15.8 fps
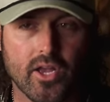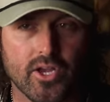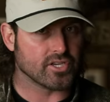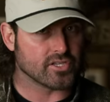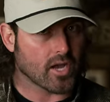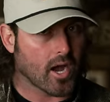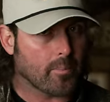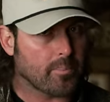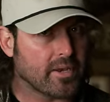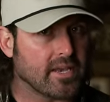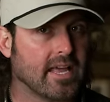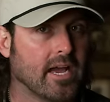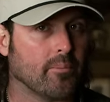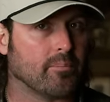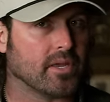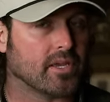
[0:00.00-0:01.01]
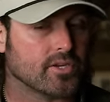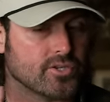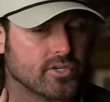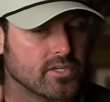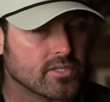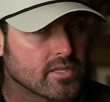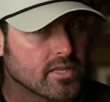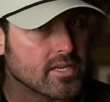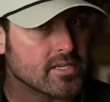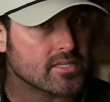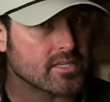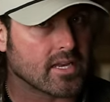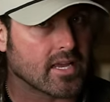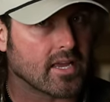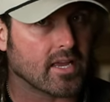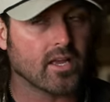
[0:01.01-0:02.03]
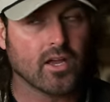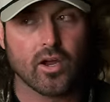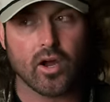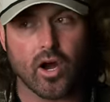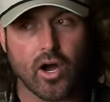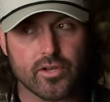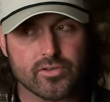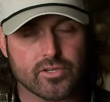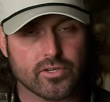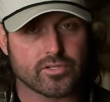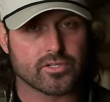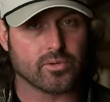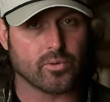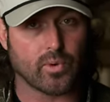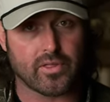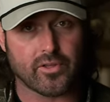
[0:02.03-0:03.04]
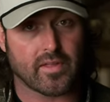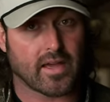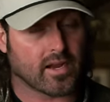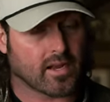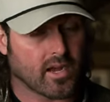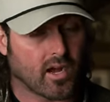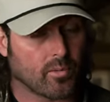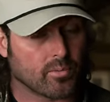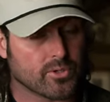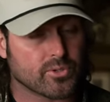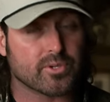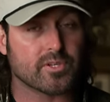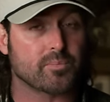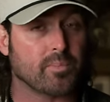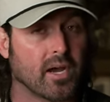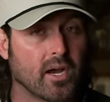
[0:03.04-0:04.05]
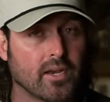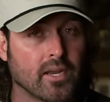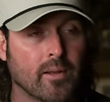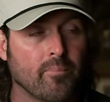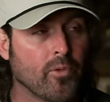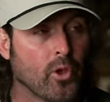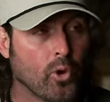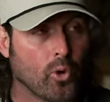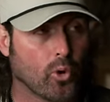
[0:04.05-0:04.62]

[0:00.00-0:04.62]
she's up and down because she's listening also to whether that gobbler's responding